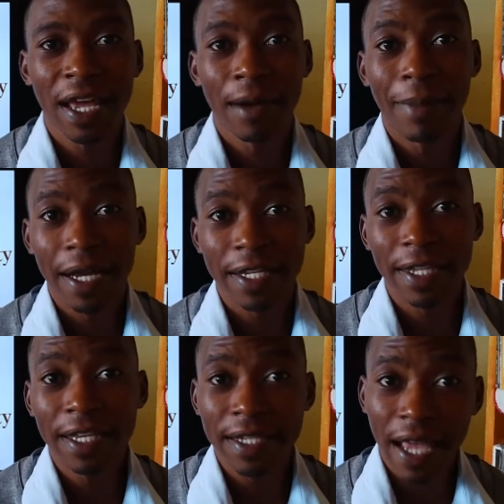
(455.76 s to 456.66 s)
but
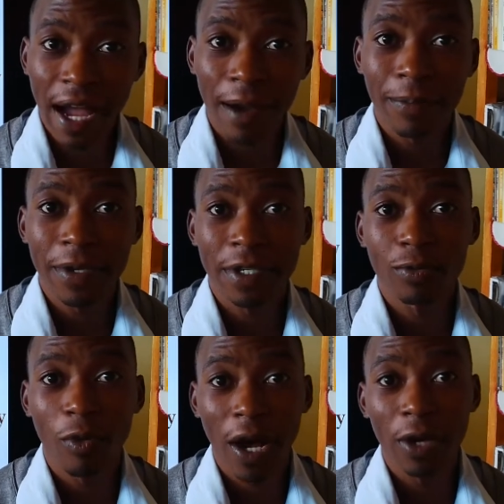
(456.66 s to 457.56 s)
this app is
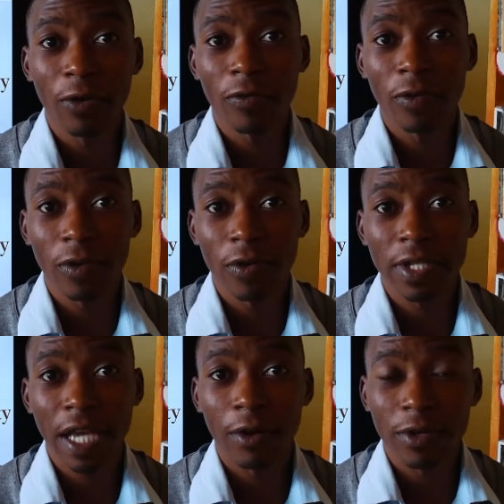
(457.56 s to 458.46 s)
one of
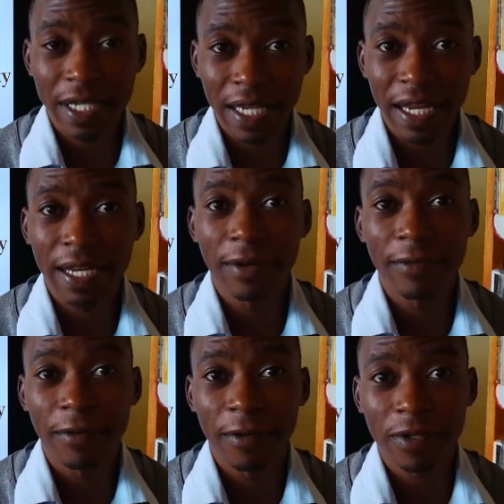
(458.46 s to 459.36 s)
those outstanding
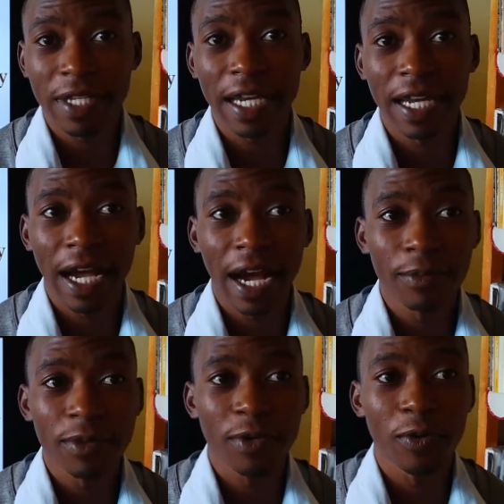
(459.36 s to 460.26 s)
photo selling
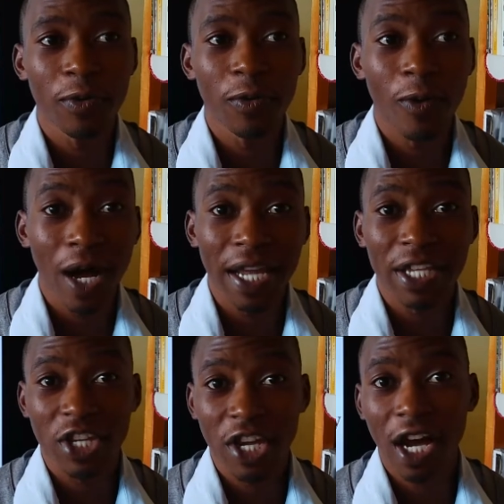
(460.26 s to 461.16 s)
apps you wanna
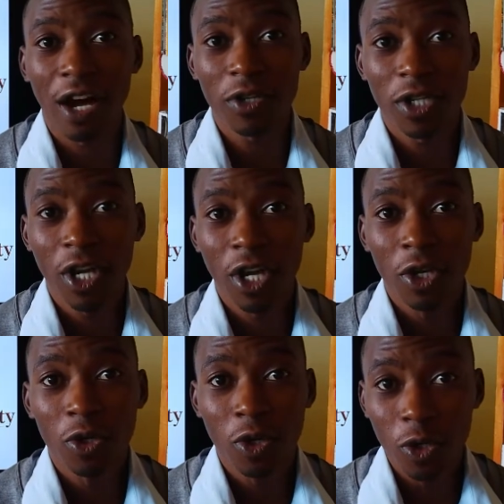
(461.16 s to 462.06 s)
check out.
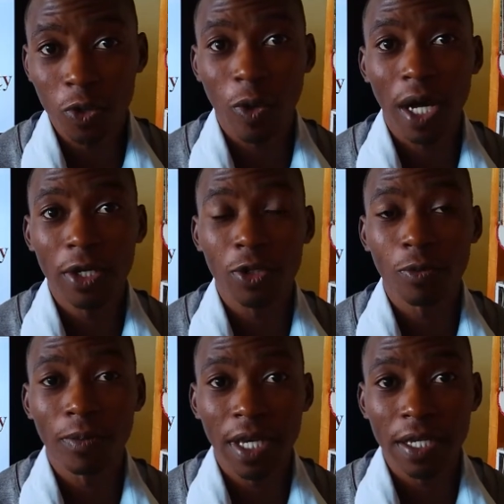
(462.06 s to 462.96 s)
You don't want to
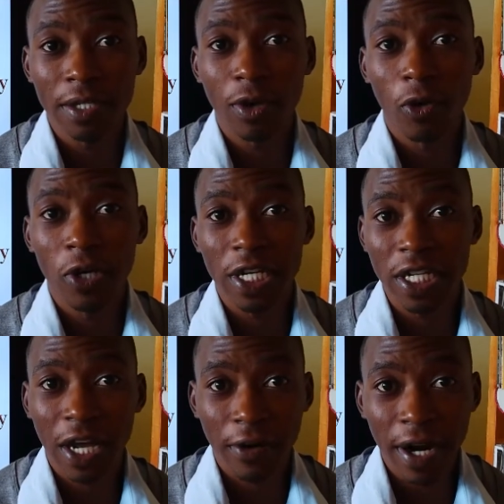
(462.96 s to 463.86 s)
miss on
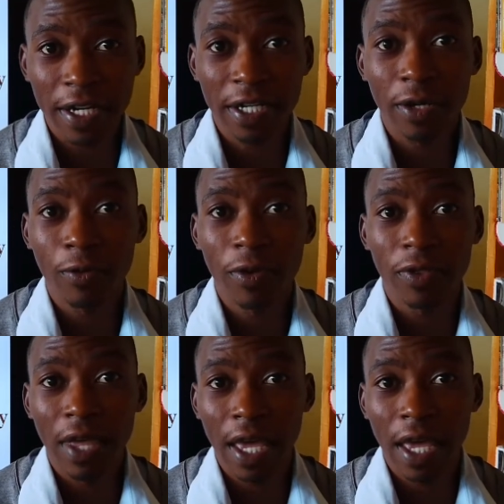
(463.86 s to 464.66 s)
interacting with